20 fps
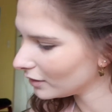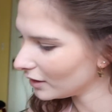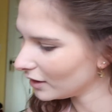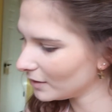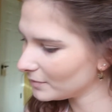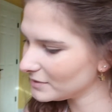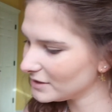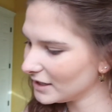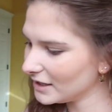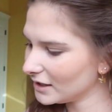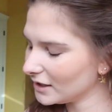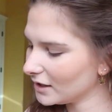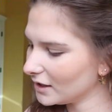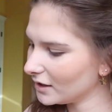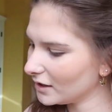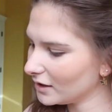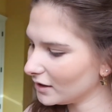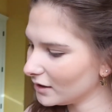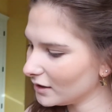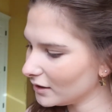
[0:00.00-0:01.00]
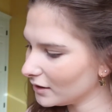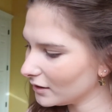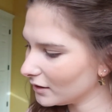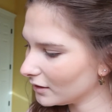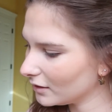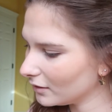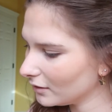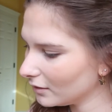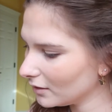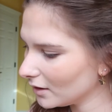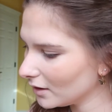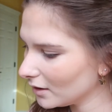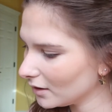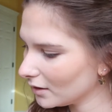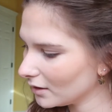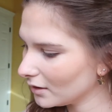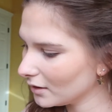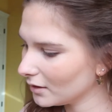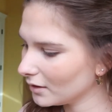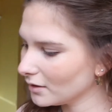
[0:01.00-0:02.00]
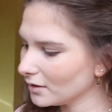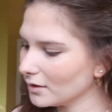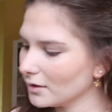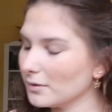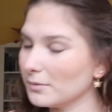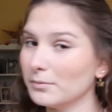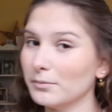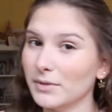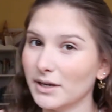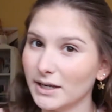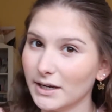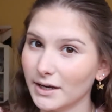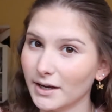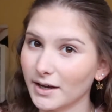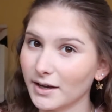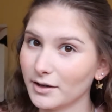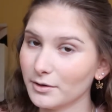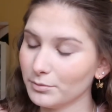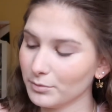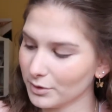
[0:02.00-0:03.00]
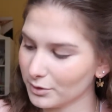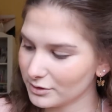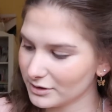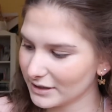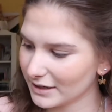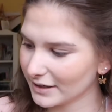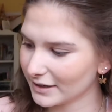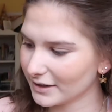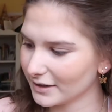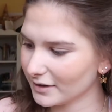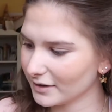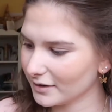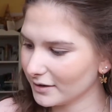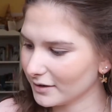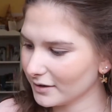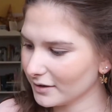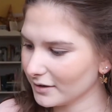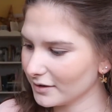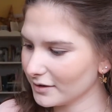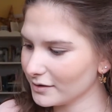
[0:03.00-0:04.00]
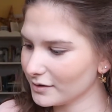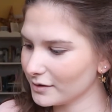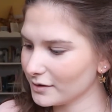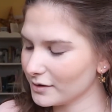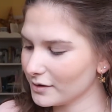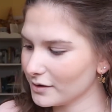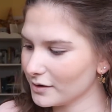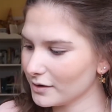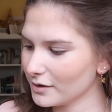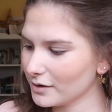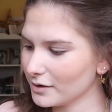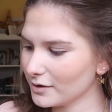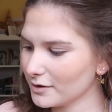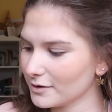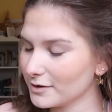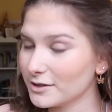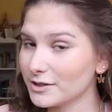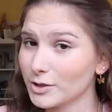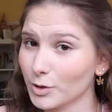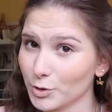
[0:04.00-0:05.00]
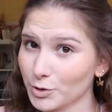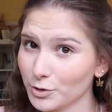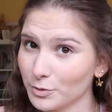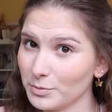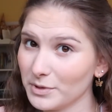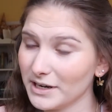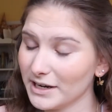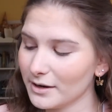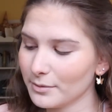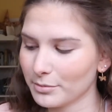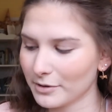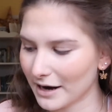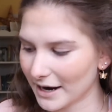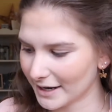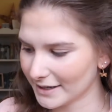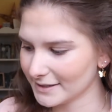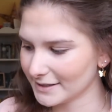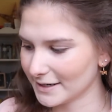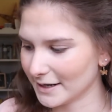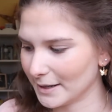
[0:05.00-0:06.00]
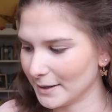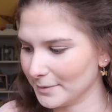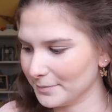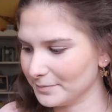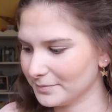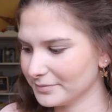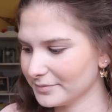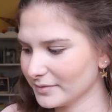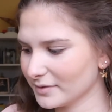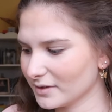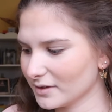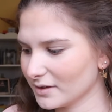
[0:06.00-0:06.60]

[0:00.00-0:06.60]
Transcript: I'm taking media and music, social media practicum,